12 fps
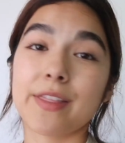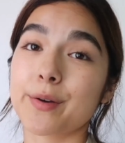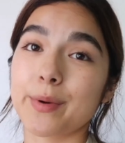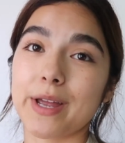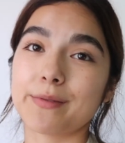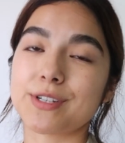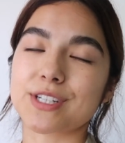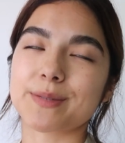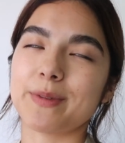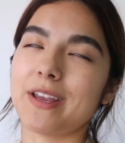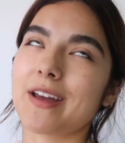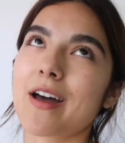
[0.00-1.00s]
Either way, it would
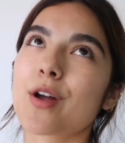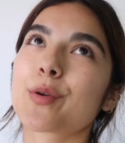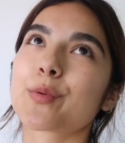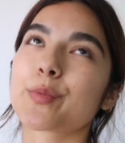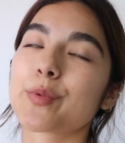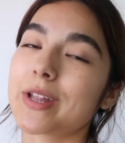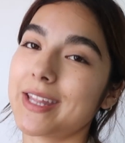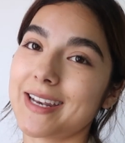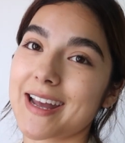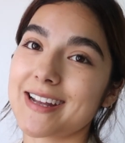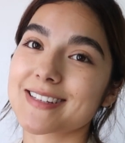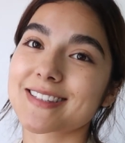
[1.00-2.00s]
just be really
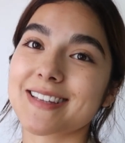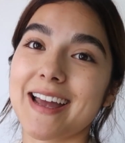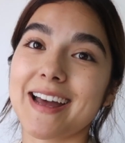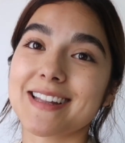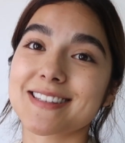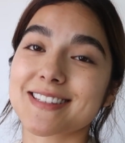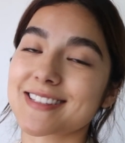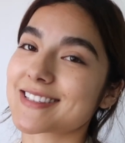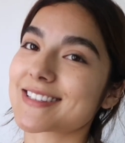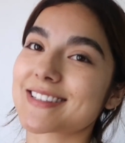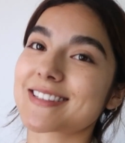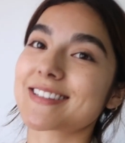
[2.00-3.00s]
nice, and since
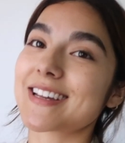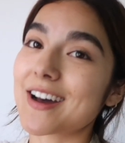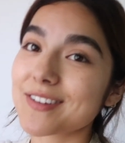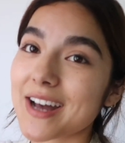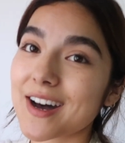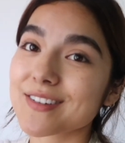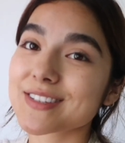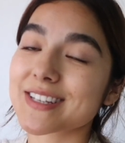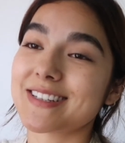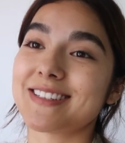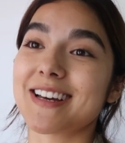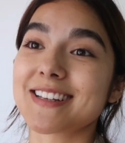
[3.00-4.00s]
this is a townhouse,
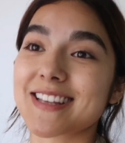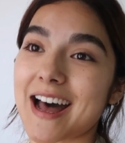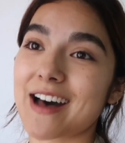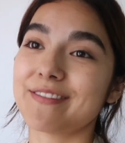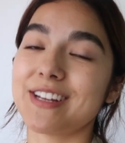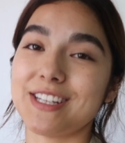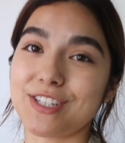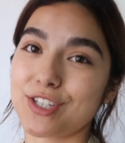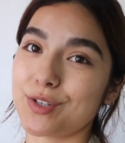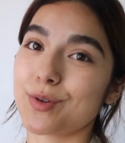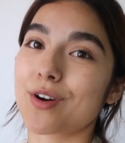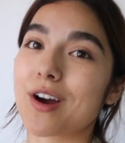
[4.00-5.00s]
it does have a
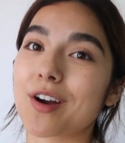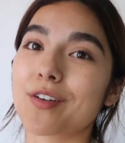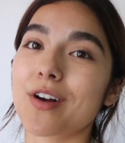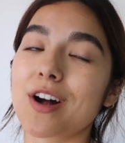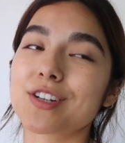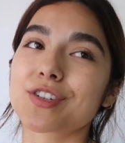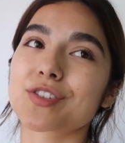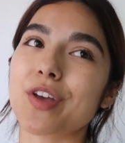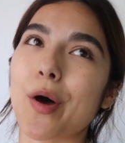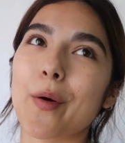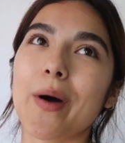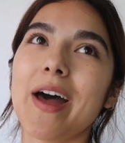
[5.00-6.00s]
two-car garage,
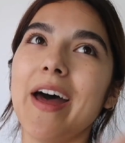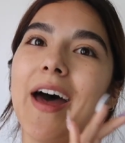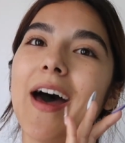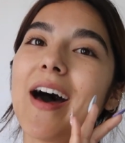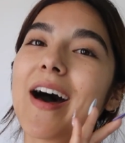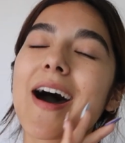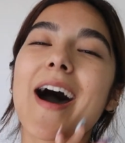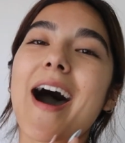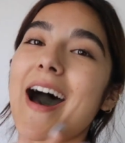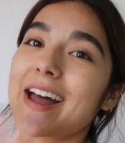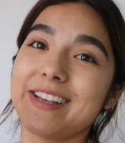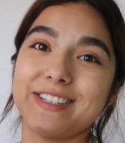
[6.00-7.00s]
so
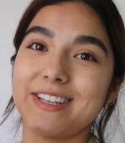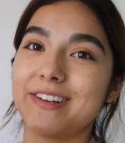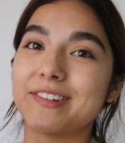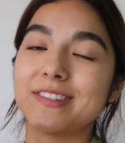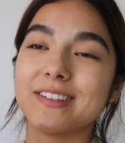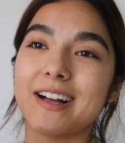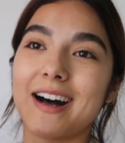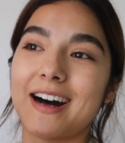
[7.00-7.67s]
ideal.